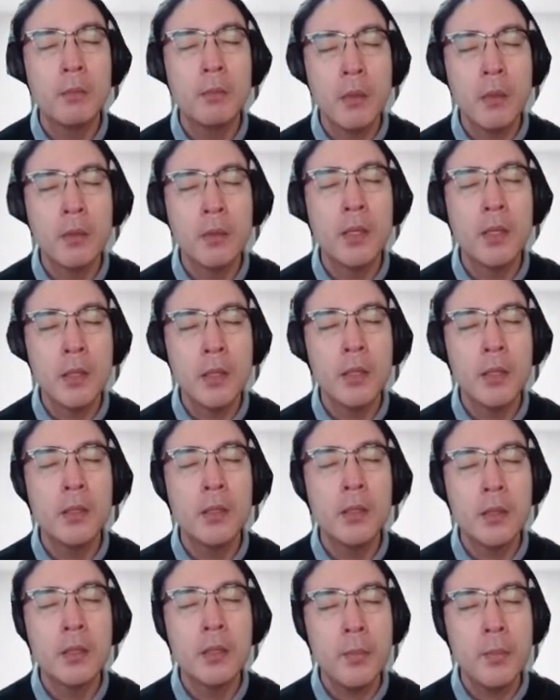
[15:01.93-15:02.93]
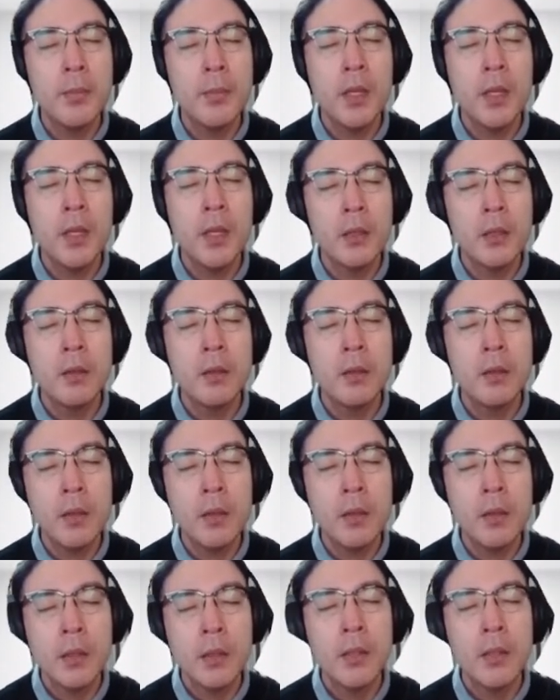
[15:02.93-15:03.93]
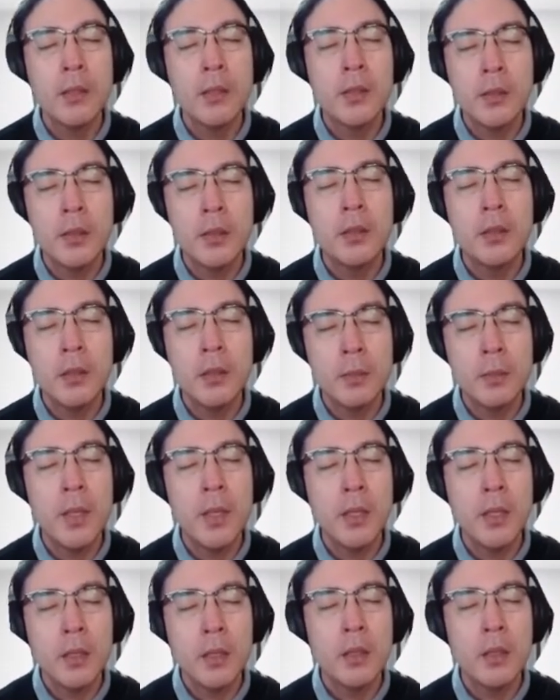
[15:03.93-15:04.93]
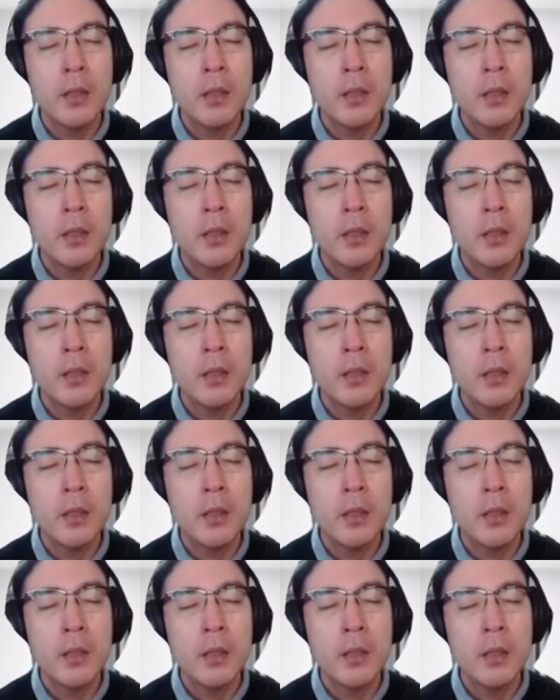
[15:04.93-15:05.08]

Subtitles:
(silent)